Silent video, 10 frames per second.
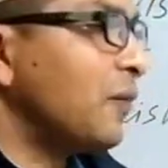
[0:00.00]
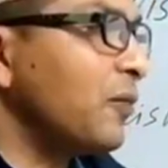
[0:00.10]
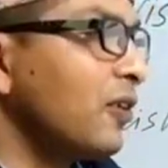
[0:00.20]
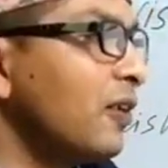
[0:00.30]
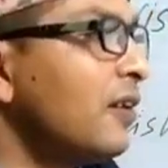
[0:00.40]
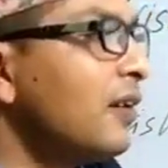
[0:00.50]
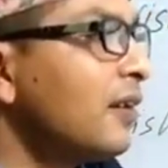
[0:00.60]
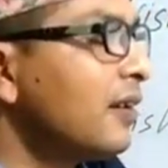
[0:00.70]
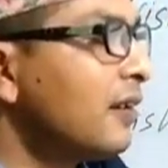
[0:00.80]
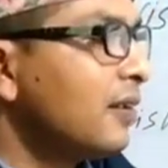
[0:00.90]

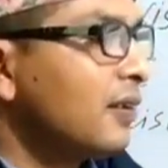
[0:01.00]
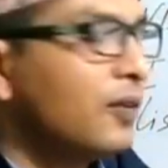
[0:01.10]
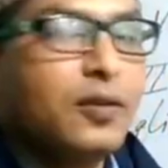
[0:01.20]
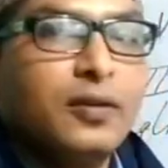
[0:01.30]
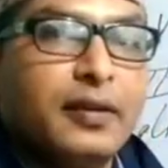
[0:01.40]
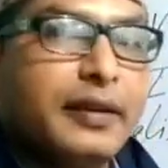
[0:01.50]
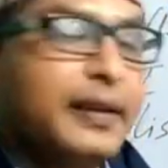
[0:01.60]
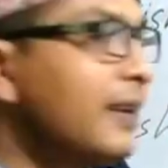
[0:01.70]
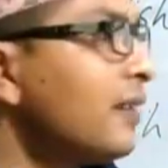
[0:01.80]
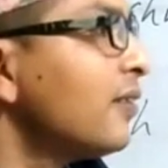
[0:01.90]
chapter,
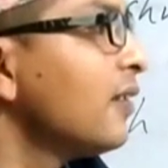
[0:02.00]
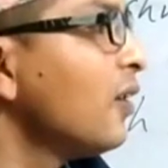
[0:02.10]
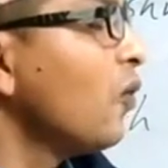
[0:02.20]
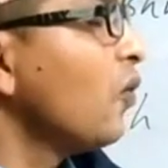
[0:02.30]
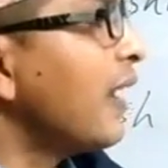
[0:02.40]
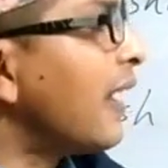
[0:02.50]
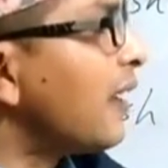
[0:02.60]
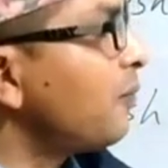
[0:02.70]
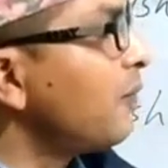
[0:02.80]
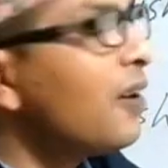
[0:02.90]
yes, we
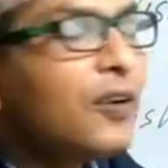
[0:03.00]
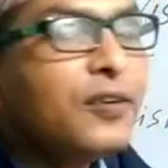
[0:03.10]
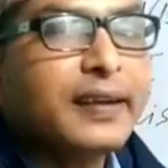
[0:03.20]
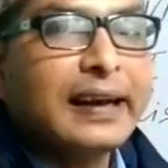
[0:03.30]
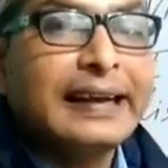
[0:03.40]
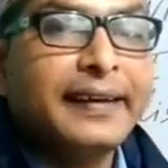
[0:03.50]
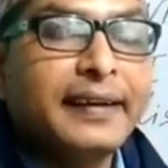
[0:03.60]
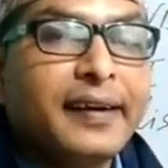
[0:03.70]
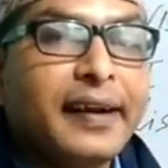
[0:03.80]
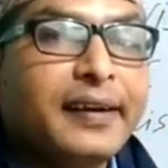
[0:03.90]
have learned the
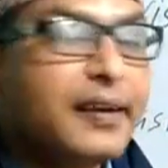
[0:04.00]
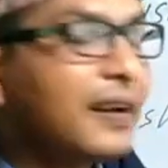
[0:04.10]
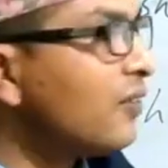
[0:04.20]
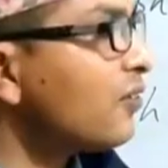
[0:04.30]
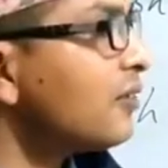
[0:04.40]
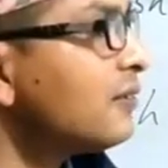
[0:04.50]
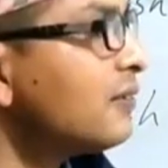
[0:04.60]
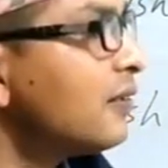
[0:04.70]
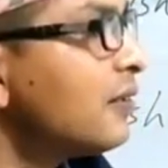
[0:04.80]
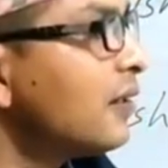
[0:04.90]
literary
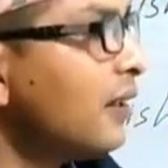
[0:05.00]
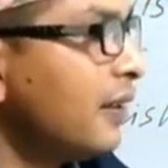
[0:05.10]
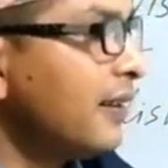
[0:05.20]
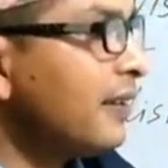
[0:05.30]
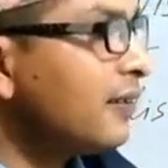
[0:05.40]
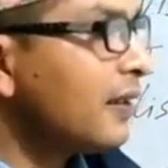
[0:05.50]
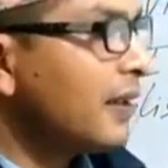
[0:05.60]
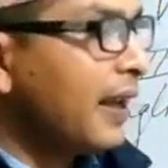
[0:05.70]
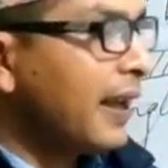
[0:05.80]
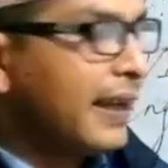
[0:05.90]
creation,
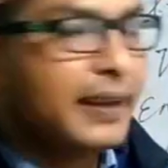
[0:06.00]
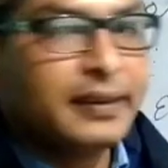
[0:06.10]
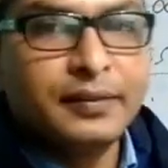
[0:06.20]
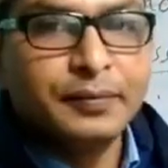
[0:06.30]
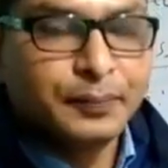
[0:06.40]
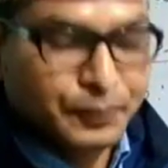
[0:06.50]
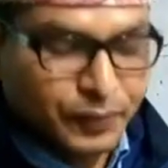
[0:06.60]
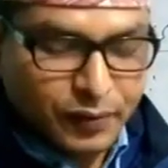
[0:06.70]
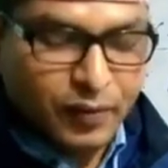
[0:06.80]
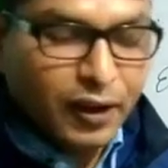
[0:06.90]
yes, and
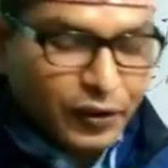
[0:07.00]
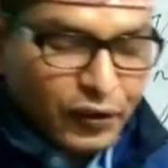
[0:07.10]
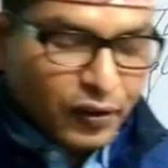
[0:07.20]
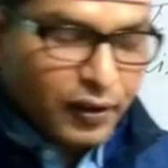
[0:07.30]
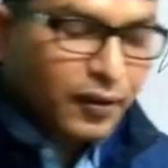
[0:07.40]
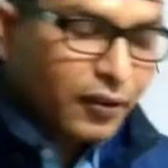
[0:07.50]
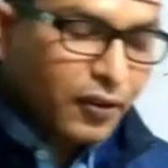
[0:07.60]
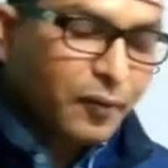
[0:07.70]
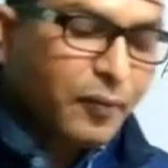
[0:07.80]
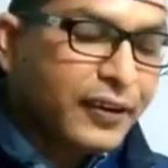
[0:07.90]
for your
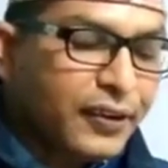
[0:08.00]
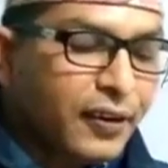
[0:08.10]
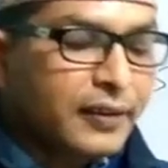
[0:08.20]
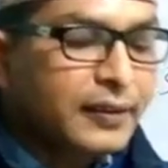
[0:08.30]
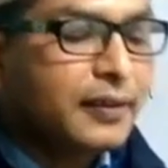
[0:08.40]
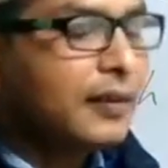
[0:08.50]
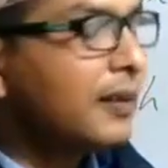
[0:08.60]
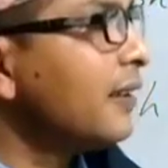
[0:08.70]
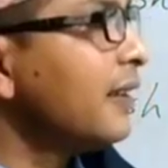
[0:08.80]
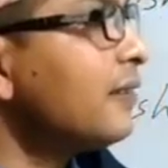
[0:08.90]
convenience,
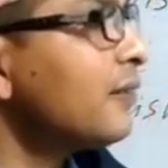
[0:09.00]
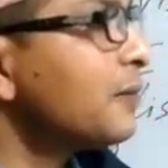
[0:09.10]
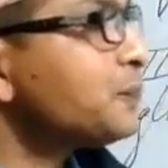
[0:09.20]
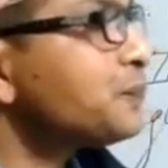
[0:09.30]
yes,